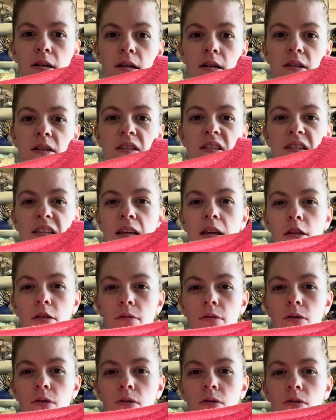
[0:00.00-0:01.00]

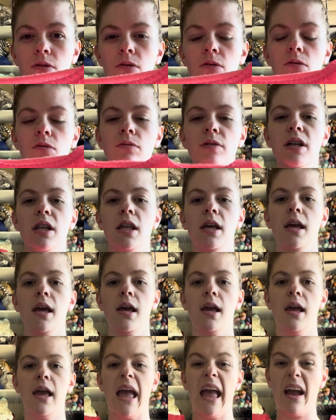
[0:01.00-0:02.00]
see-through,
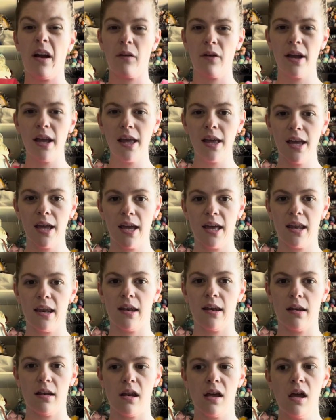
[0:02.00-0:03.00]
really airy,
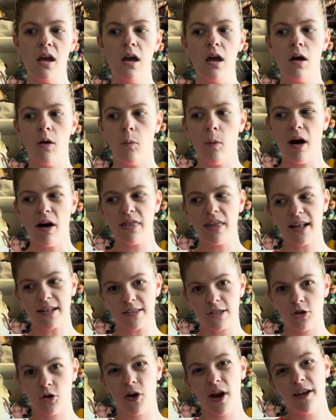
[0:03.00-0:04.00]
and while that's
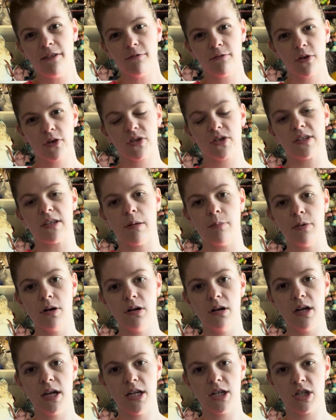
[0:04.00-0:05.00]
great for summer,
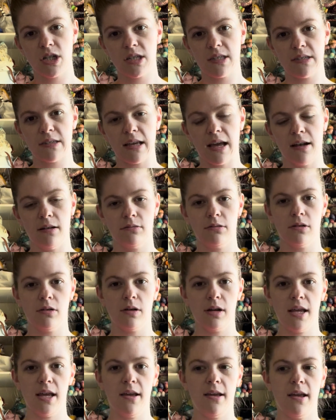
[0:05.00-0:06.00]
it just, I don't know,
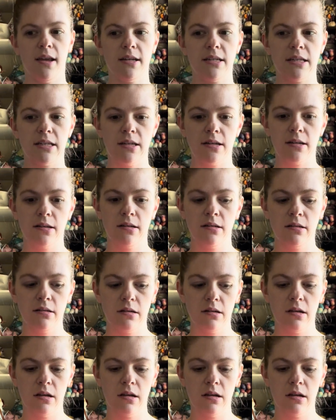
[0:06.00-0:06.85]
I don't